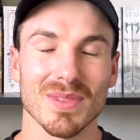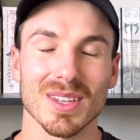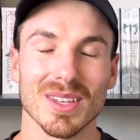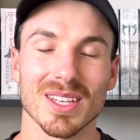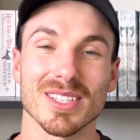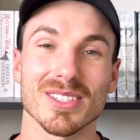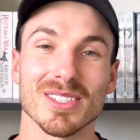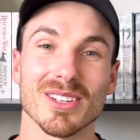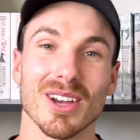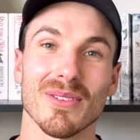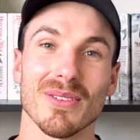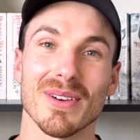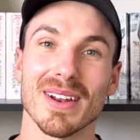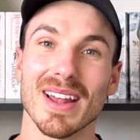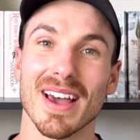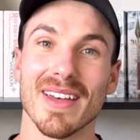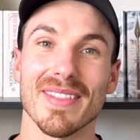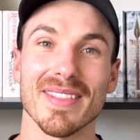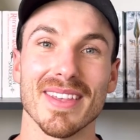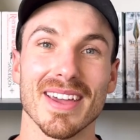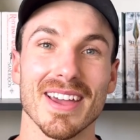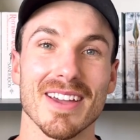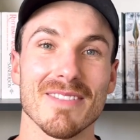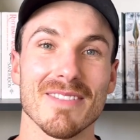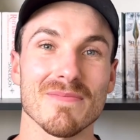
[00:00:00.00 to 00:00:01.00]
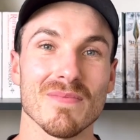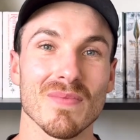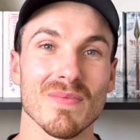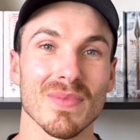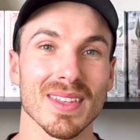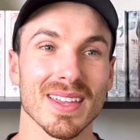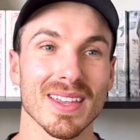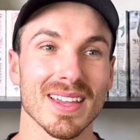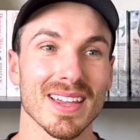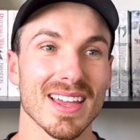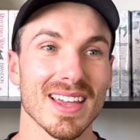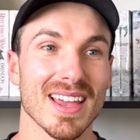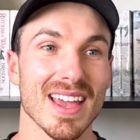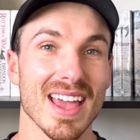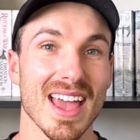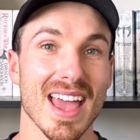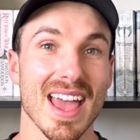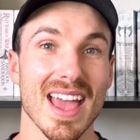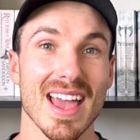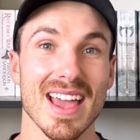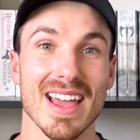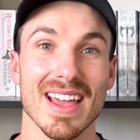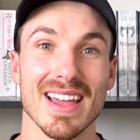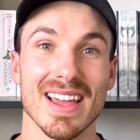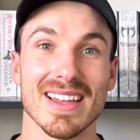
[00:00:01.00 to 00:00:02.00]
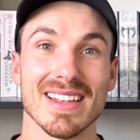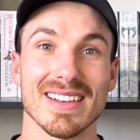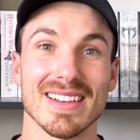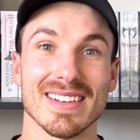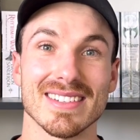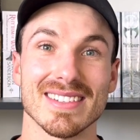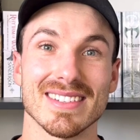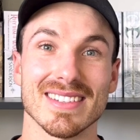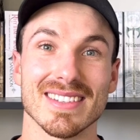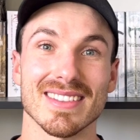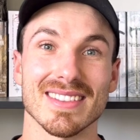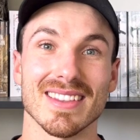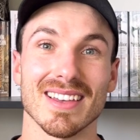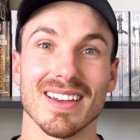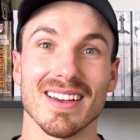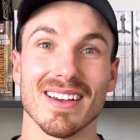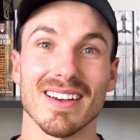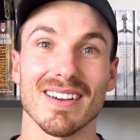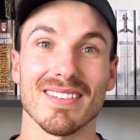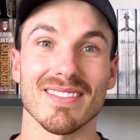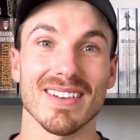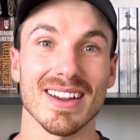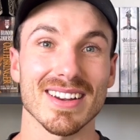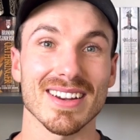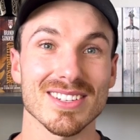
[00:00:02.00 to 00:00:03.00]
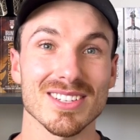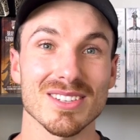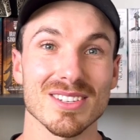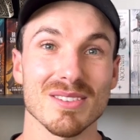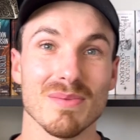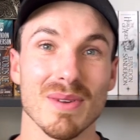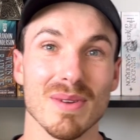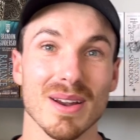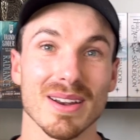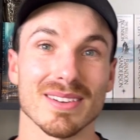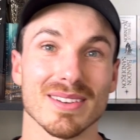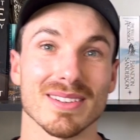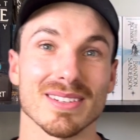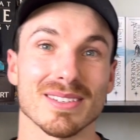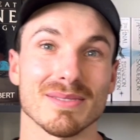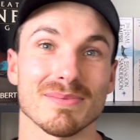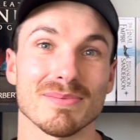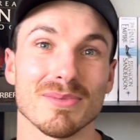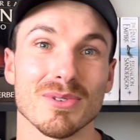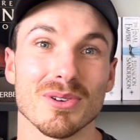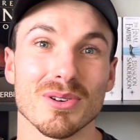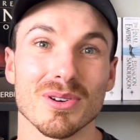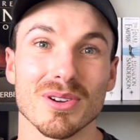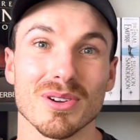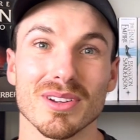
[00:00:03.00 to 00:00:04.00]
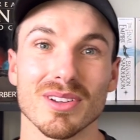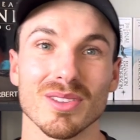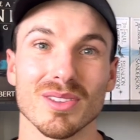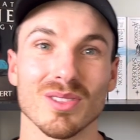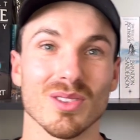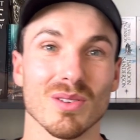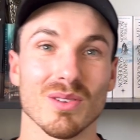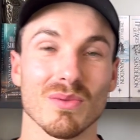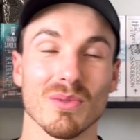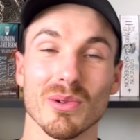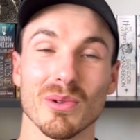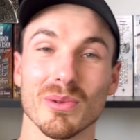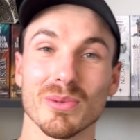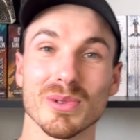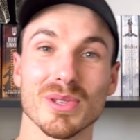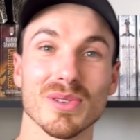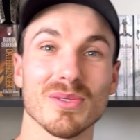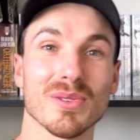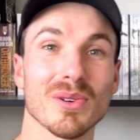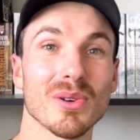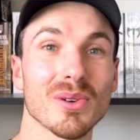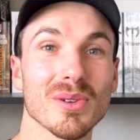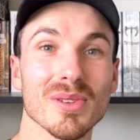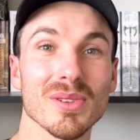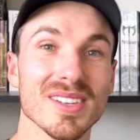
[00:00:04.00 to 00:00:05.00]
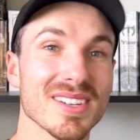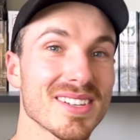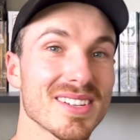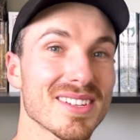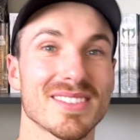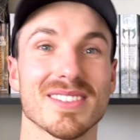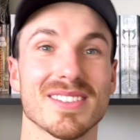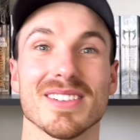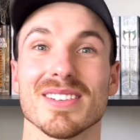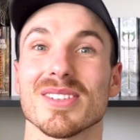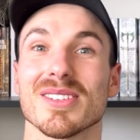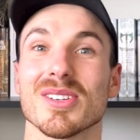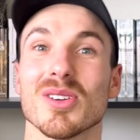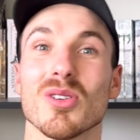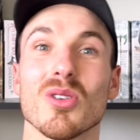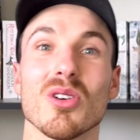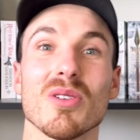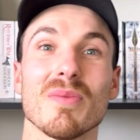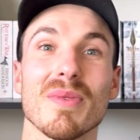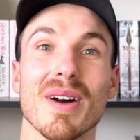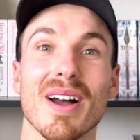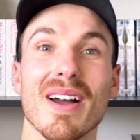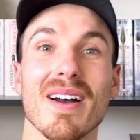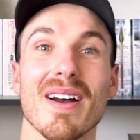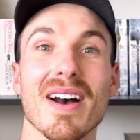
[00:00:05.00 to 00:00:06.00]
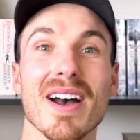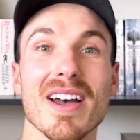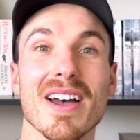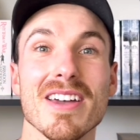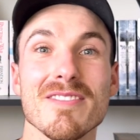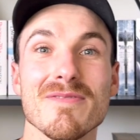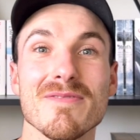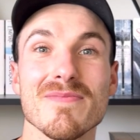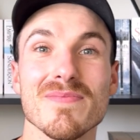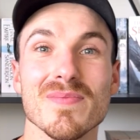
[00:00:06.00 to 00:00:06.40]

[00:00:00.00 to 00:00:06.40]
So I went out there, and the Ranger's Apprentice book, The Ruins of Gorland, just caught my eye.